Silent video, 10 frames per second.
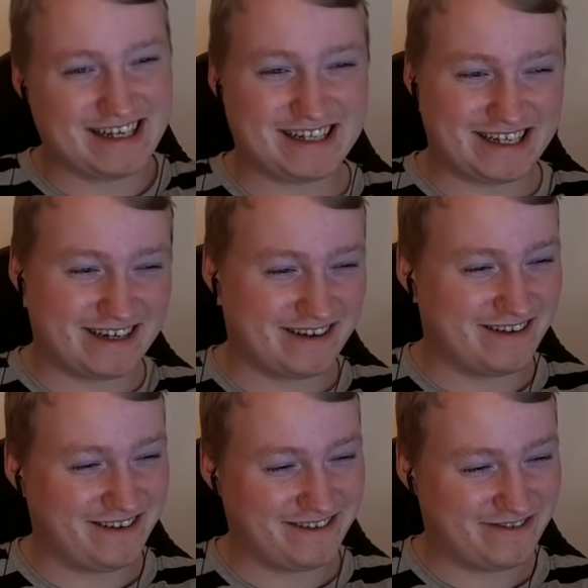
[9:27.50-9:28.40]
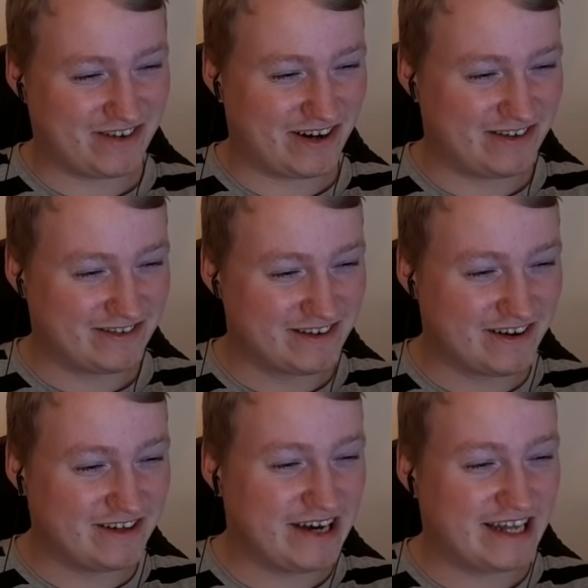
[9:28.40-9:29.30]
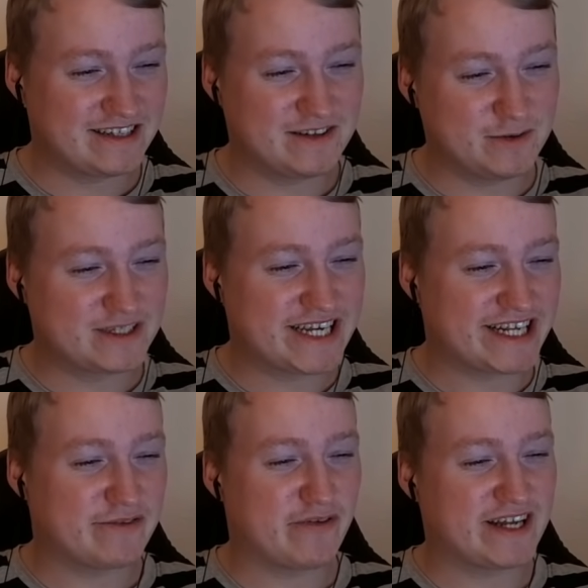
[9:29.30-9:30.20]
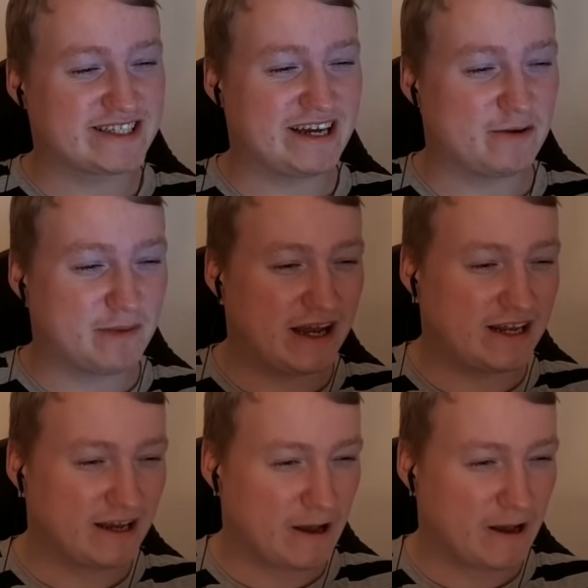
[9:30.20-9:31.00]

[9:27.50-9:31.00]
Yo, bro. All you had to do was take the fence down, man.